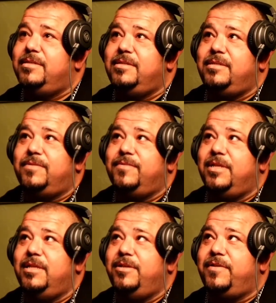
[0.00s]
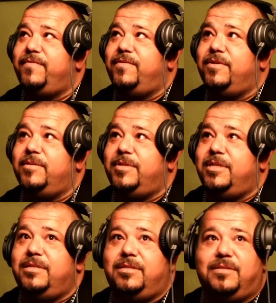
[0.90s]
not really looking for it,
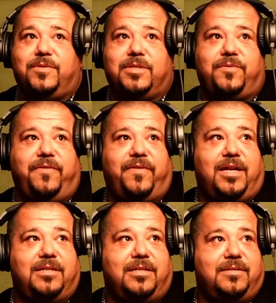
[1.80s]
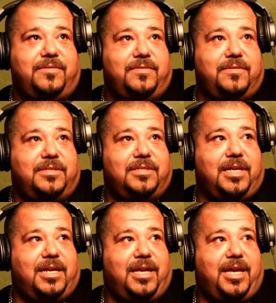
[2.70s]
but once we found it, we were just
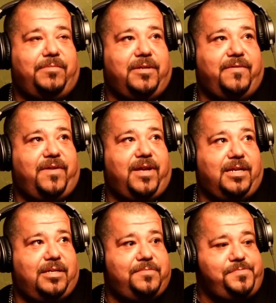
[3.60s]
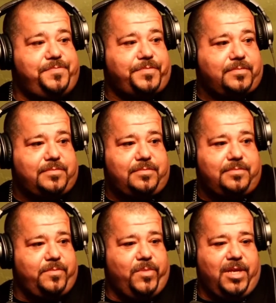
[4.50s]
kind of happy to find it.
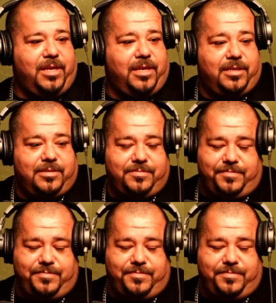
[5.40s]
And